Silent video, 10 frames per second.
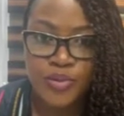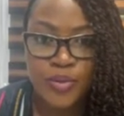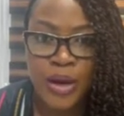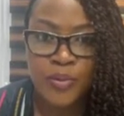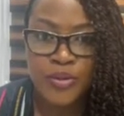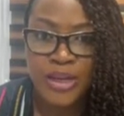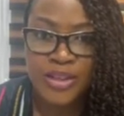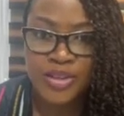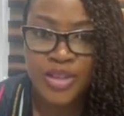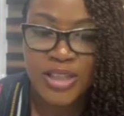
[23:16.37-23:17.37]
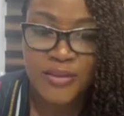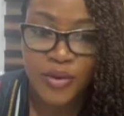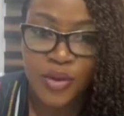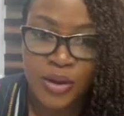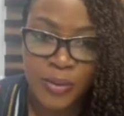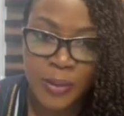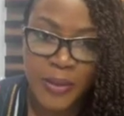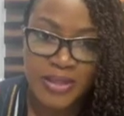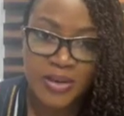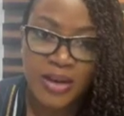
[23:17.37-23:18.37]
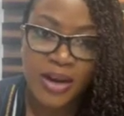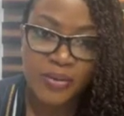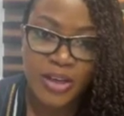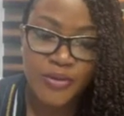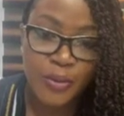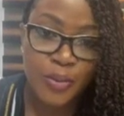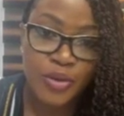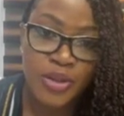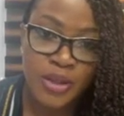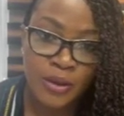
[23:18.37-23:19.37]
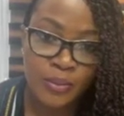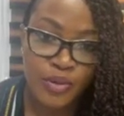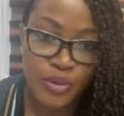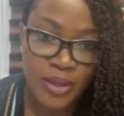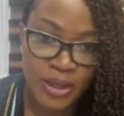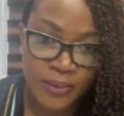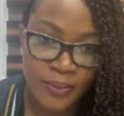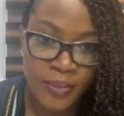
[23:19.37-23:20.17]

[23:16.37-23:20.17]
I would just give you a particular range for both UK,